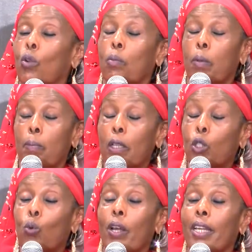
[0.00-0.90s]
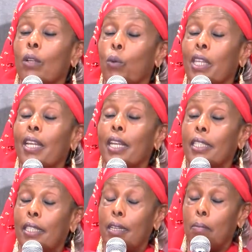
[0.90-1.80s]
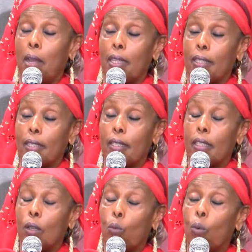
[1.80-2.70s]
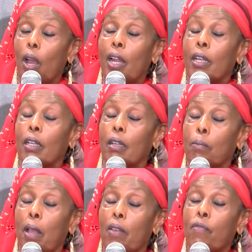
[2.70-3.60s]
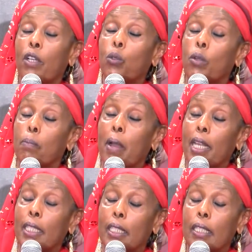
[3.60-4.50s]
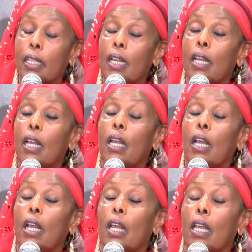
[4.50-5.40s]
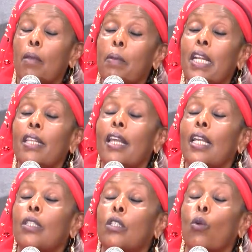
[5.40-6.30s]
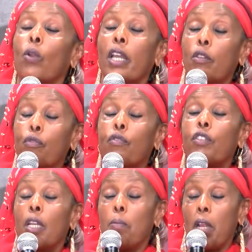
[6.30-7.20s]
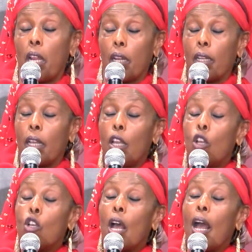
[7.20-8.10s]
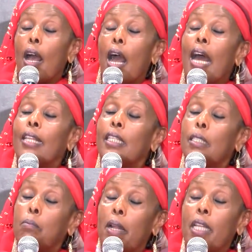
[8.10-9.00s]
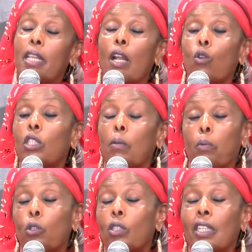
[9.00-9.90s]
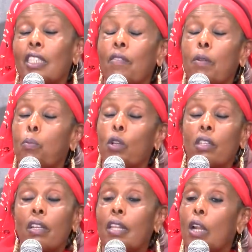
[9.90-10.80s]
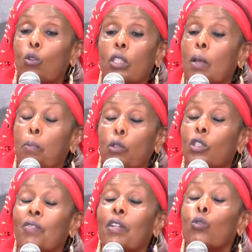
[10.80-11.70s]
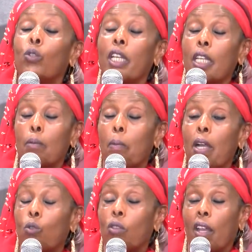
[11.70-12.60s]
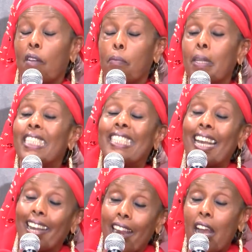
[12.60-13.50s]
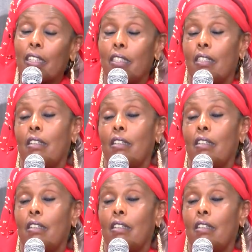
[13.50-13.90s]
will be maturing within 18 months, and my factory buys, immediately that they will get 15 million. And this money they are not supposed, the 7.3, they are not supposed even to take it back to the government. It's a grant.